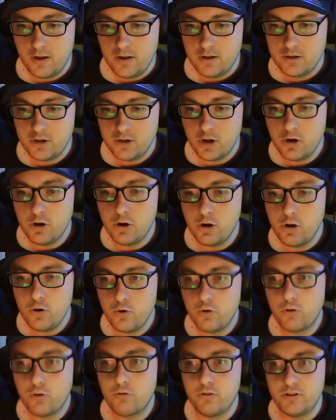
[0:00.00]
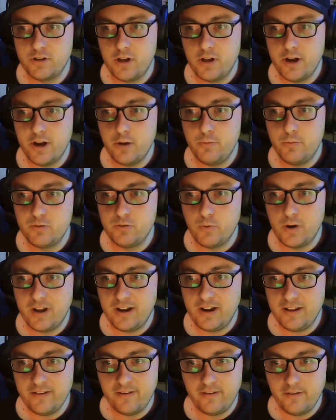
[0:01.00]
It's a ludicrous lineup is what it
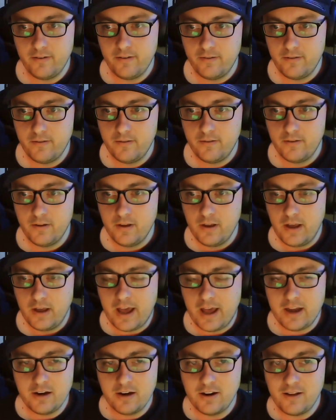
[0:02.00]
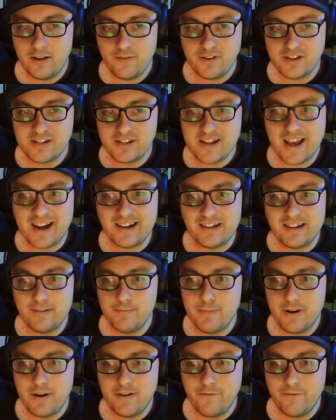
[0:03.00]
is. And they've snagged
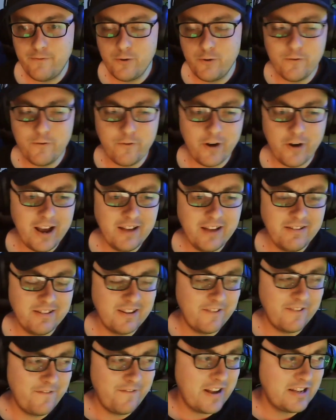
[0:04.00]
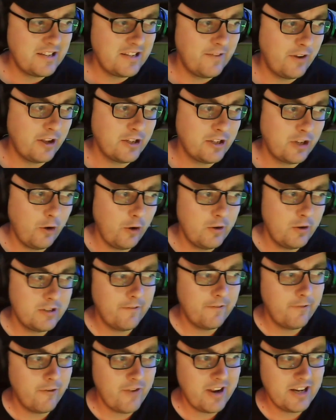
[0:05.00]
them, Foo Fighters, as a festival
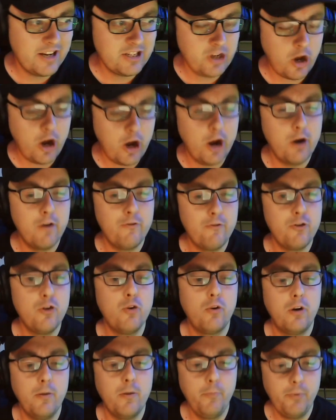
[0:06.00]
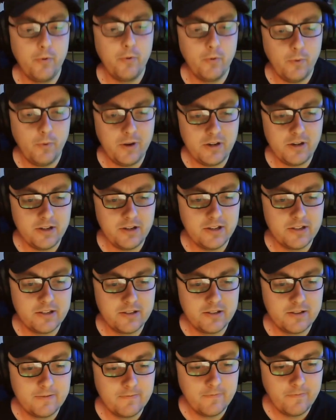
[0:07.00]
exclusive for the entire of Europe, which
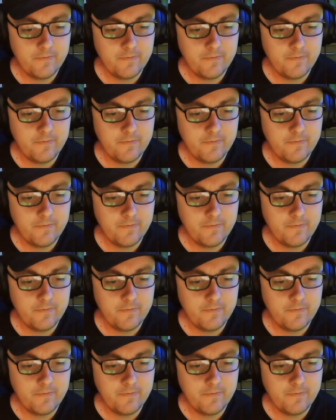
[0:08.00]
is...